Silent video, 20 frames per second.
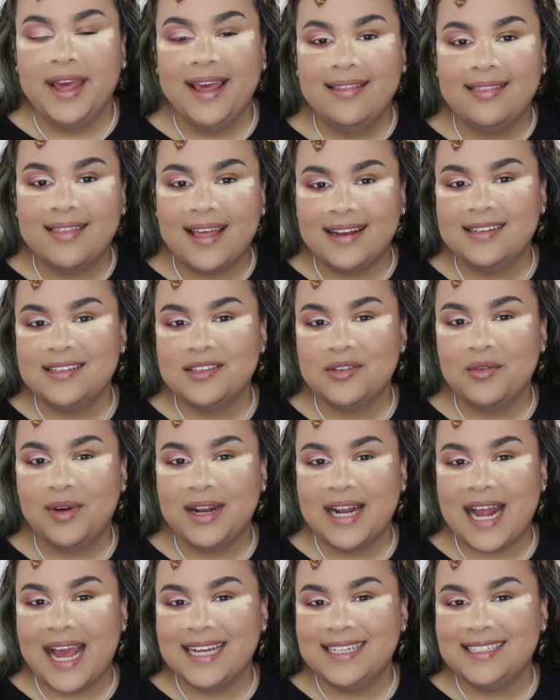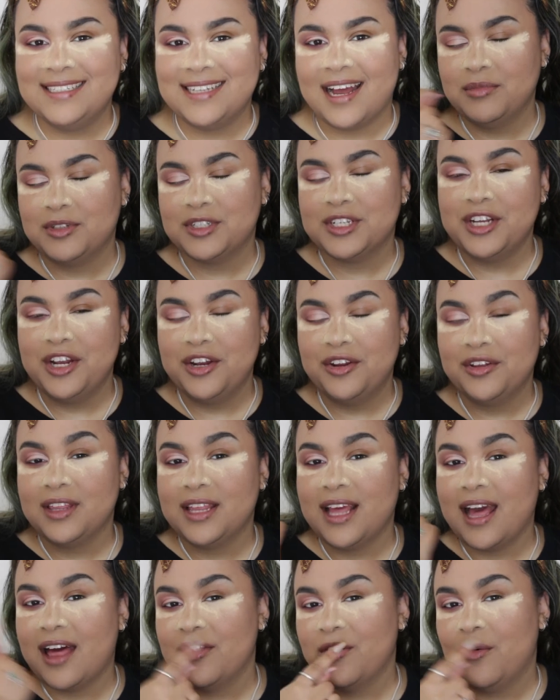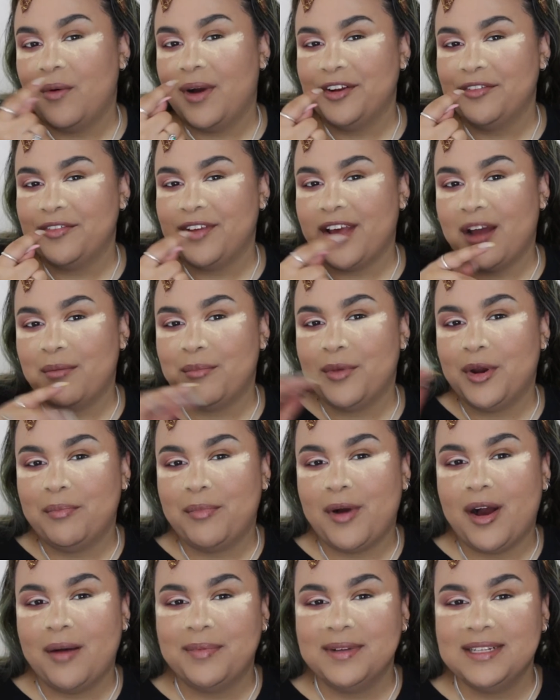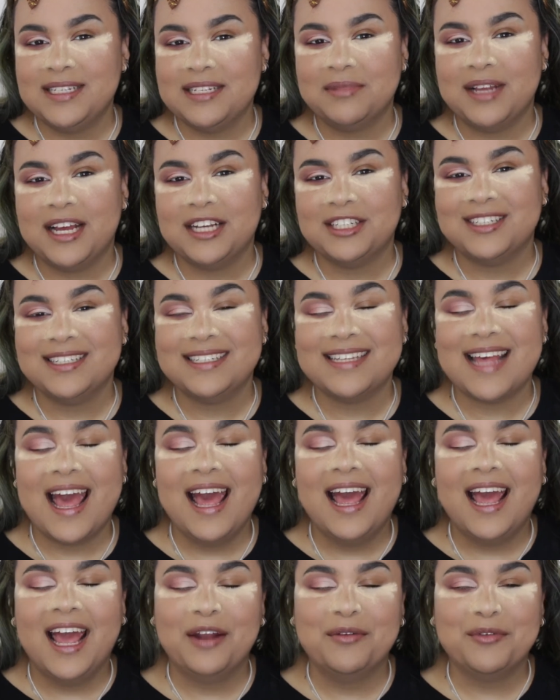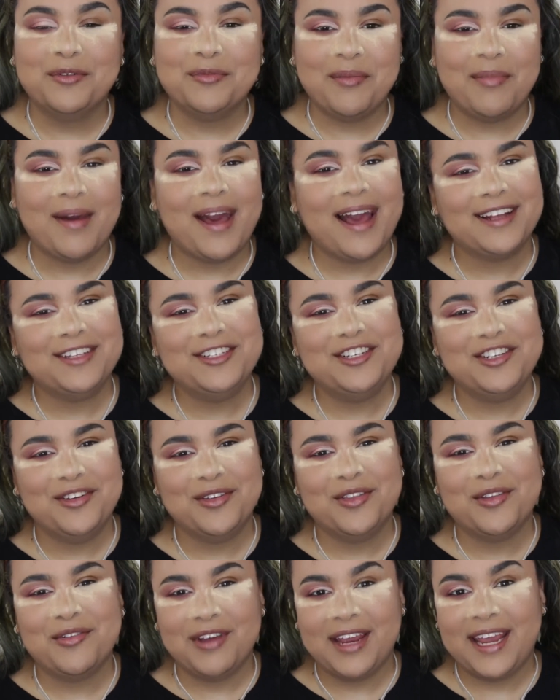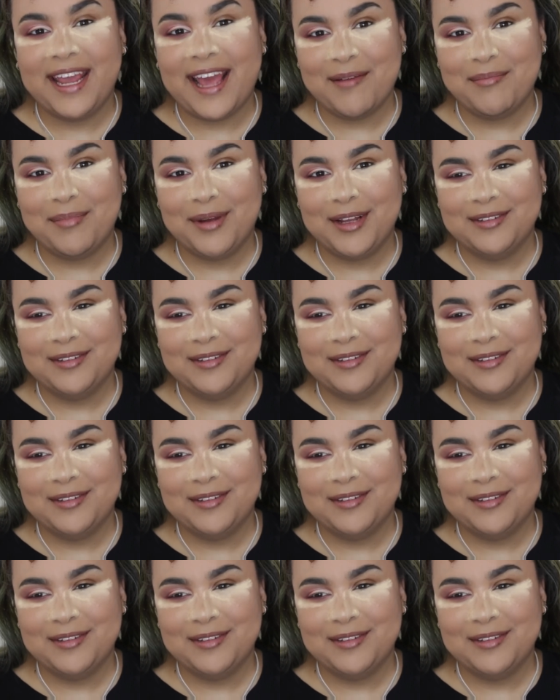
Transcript: Okay, that is the one I've done. I'm just going to do the other one off camera, pop on some lashes, and we'll be back to do the recap.